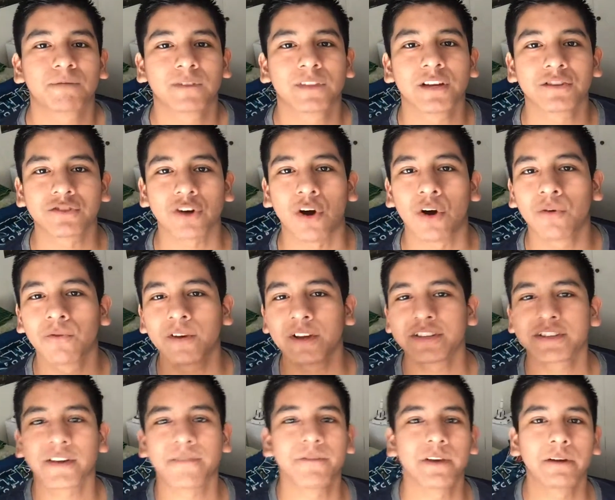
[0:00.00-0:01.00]
There's already
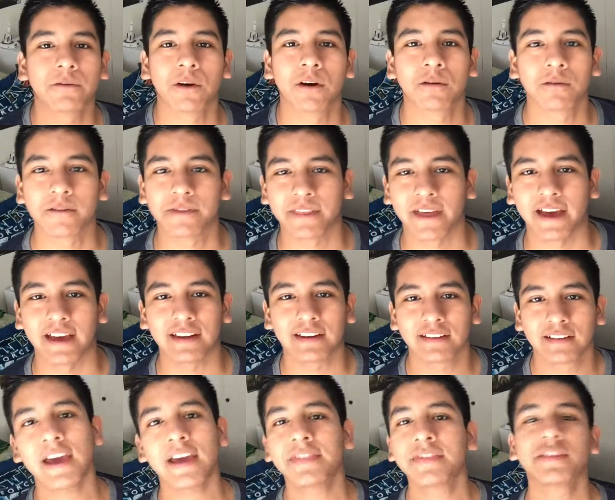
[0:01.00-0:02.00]
something wrong with that.
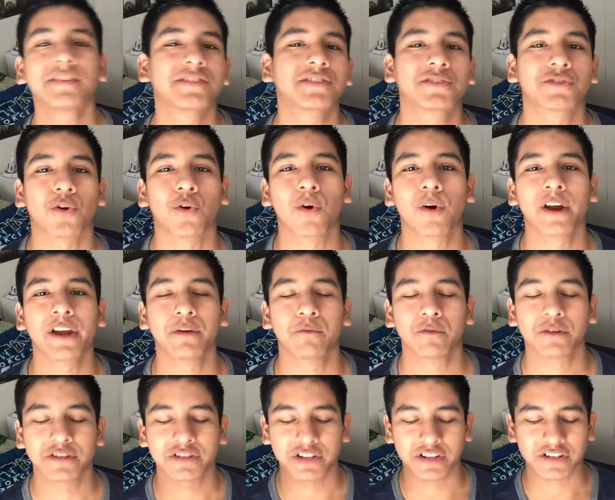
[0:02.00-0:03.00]
And the story
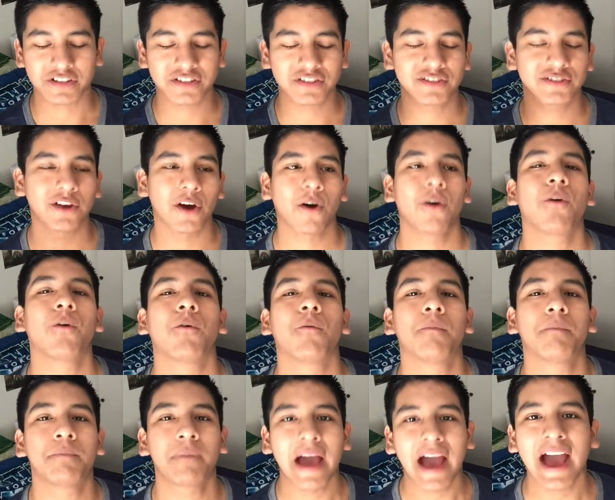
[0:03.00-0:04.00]
was just
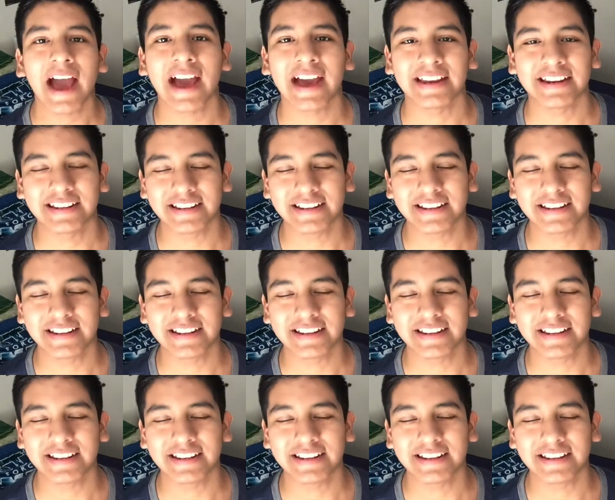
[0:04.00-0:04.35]
so bad,